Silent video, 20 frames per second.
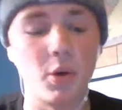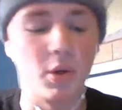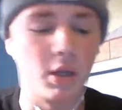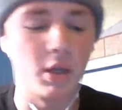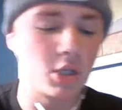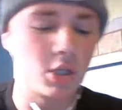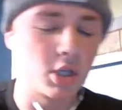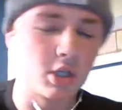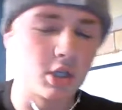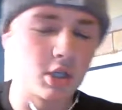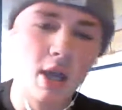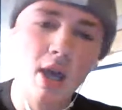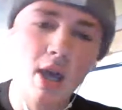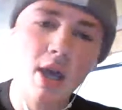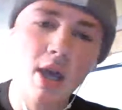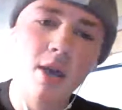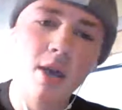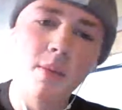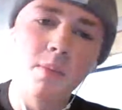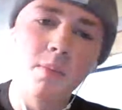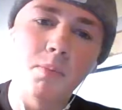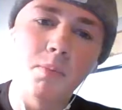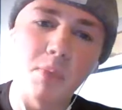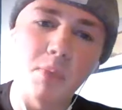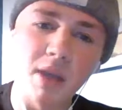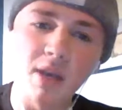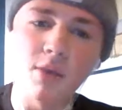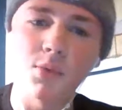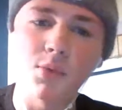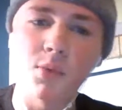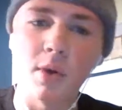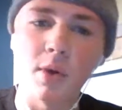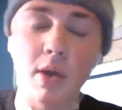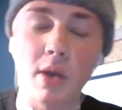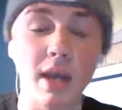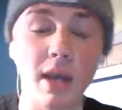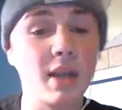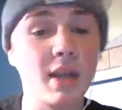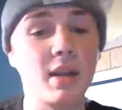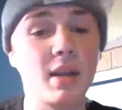It's just being free,
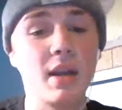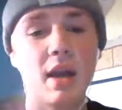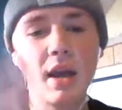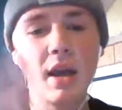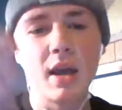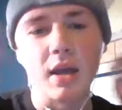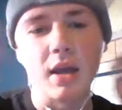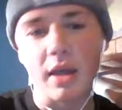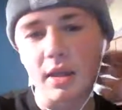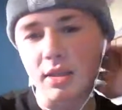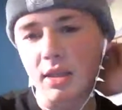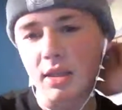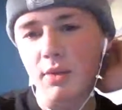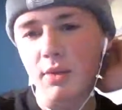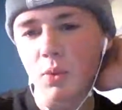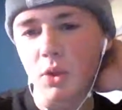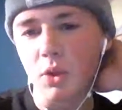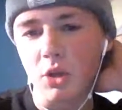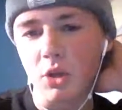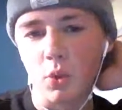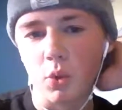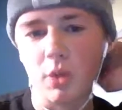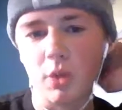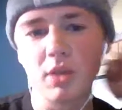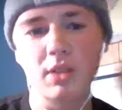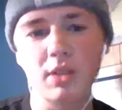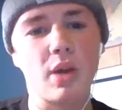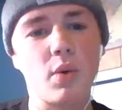and it's even with your real estate.